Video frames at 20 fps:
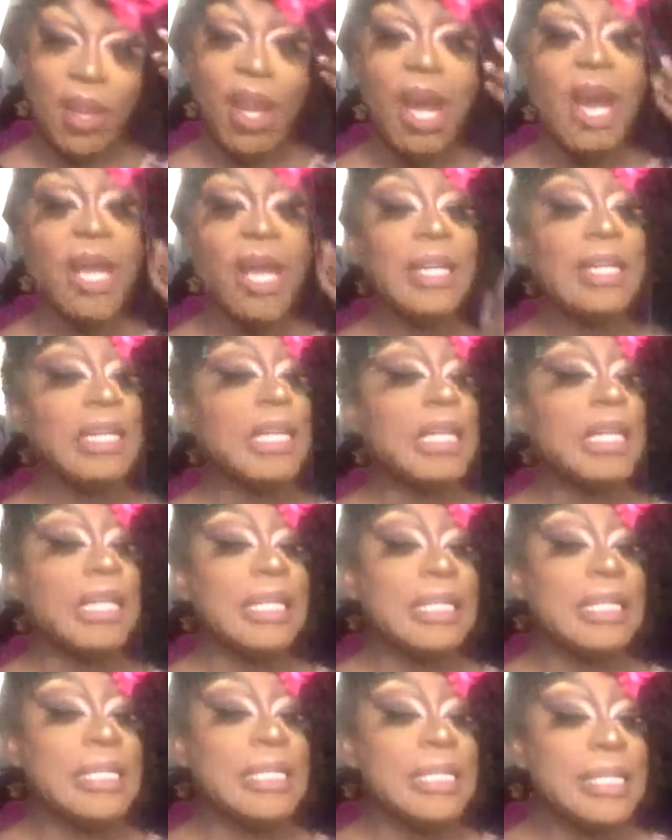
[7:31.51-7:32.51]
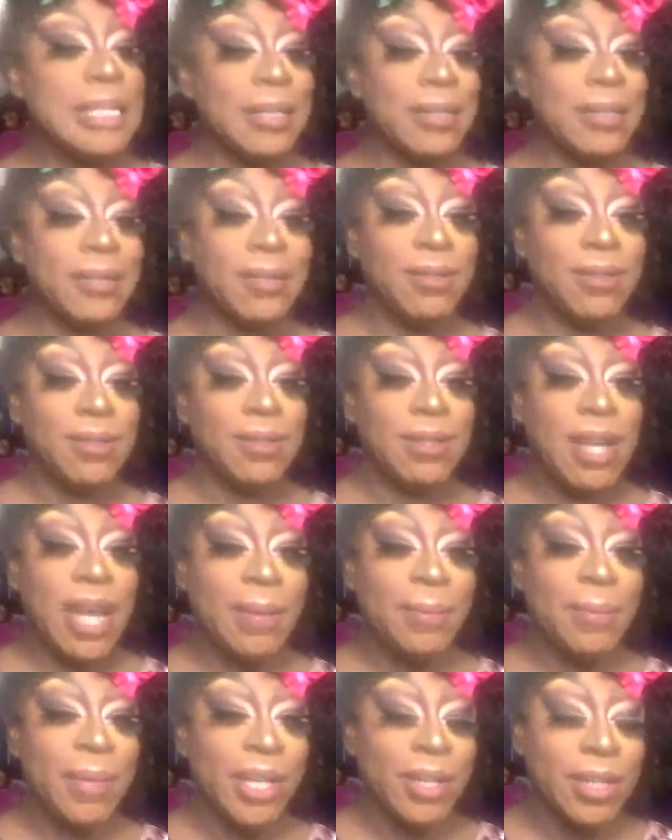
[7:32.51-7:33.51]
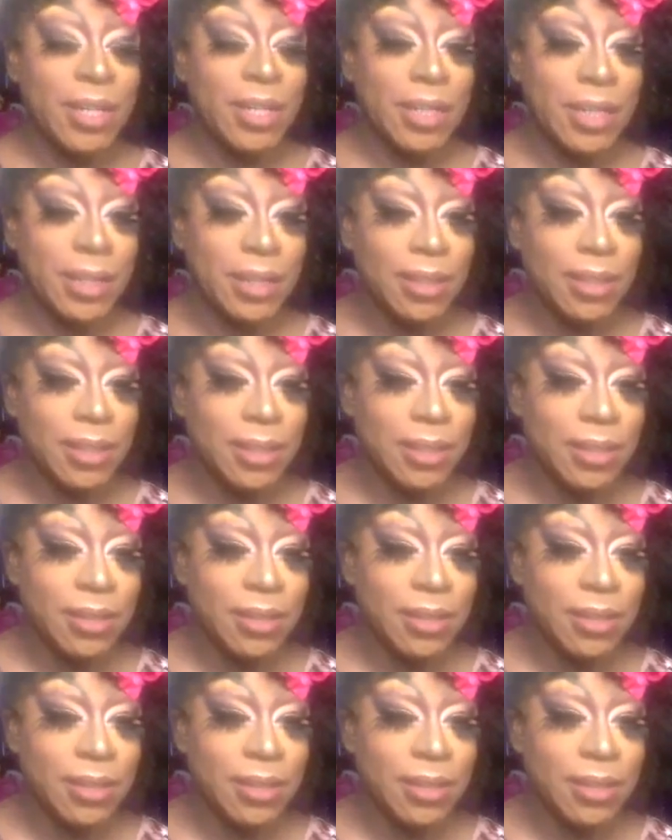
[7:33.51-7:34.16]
Hi kids. Hi Meredith.